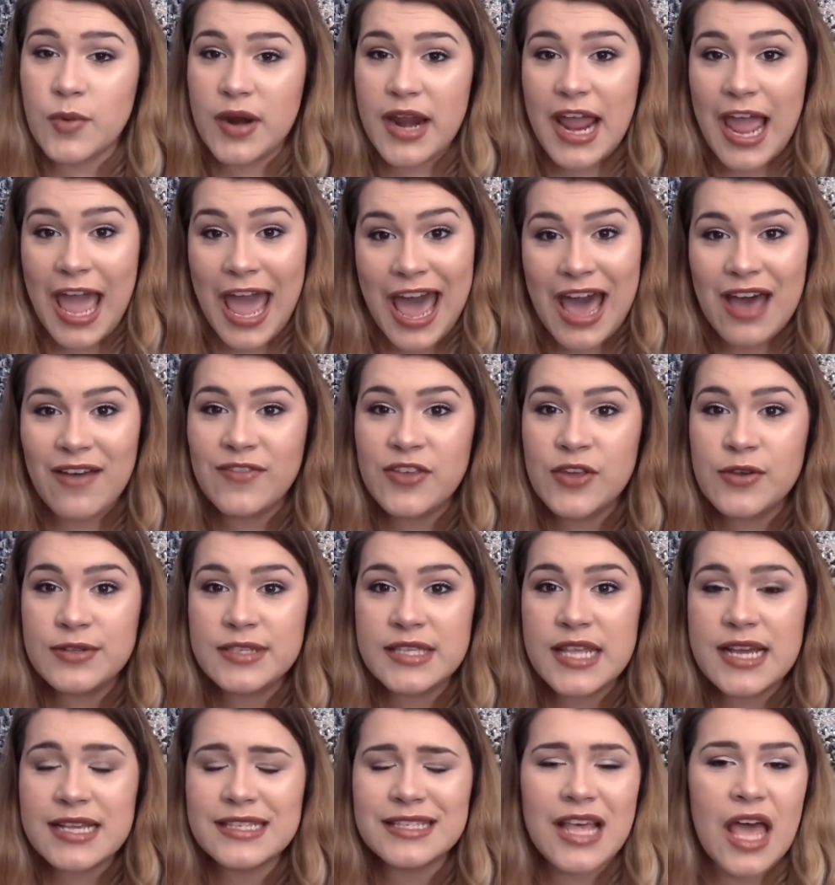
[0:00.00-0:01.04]
When I have used
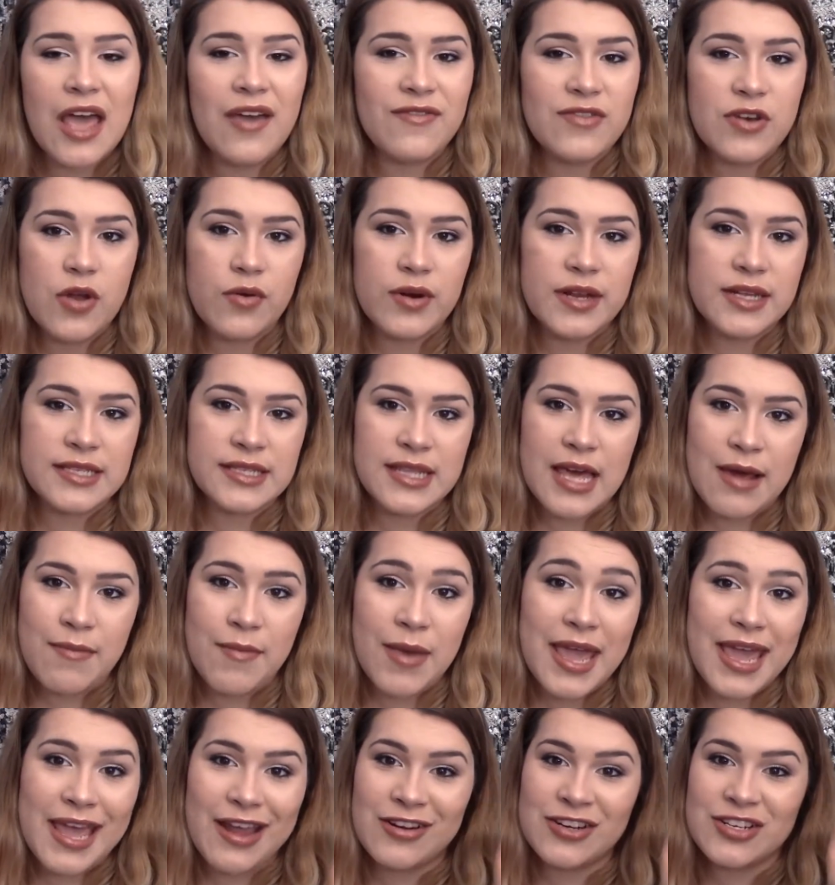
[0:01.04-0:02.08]
this I've noticed that
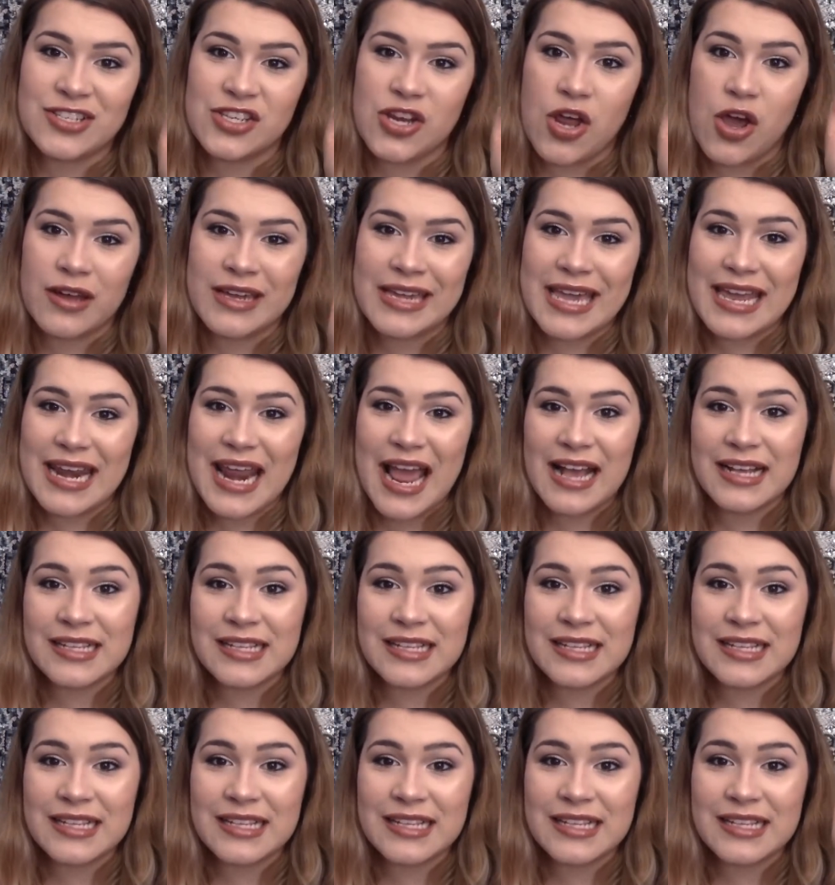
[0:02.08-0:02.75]
my hair does not get